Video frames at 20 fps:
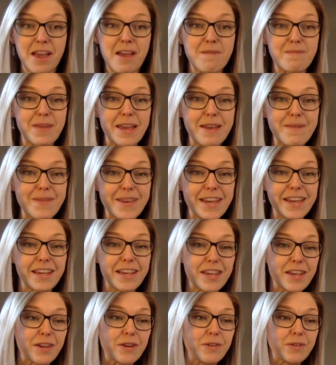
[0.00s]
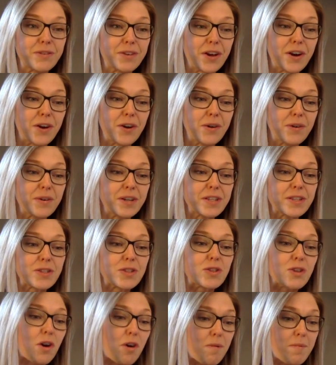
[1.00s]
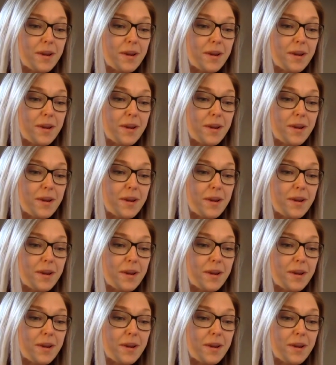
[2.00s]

Maybe you know so